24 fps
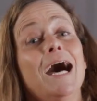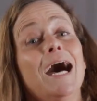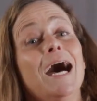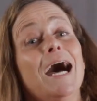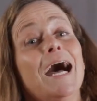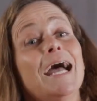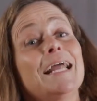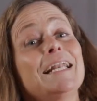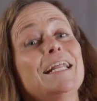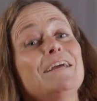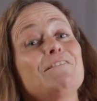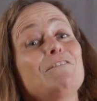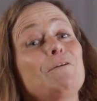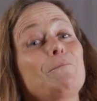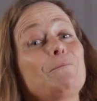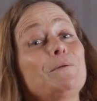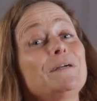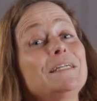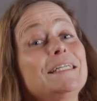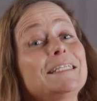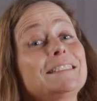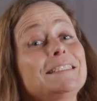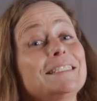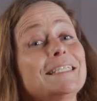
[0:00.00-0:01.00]
I never
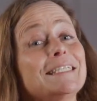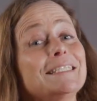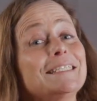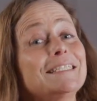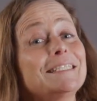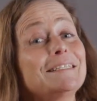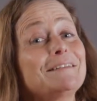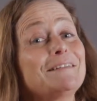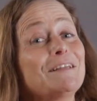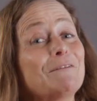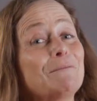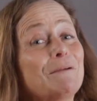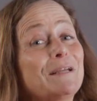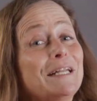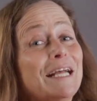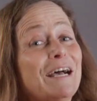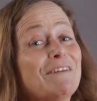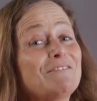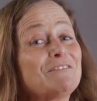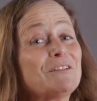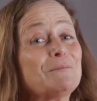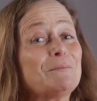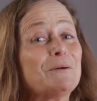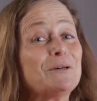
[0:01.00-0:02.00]
predicted that we'd
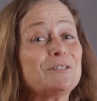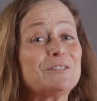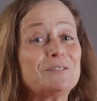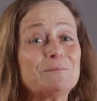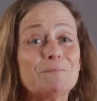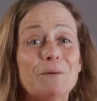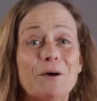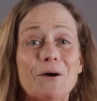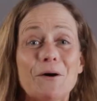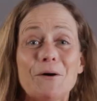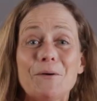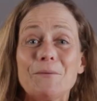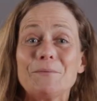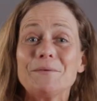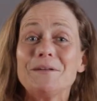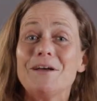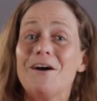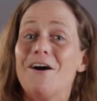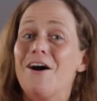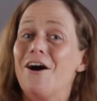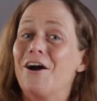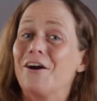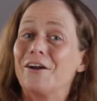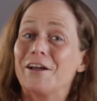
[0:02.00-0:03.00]
have to postpone
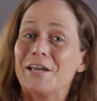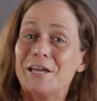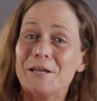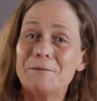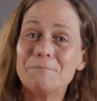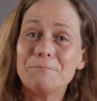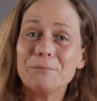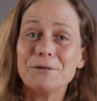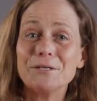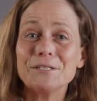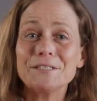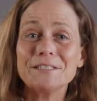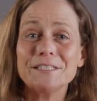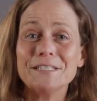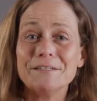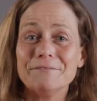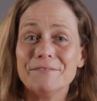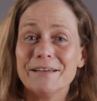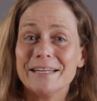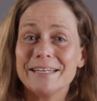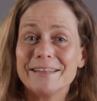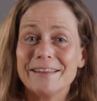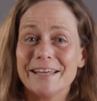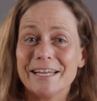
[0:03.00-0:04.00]
our in-person
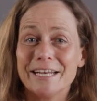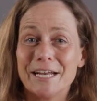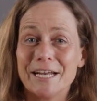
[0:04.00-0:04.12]
event that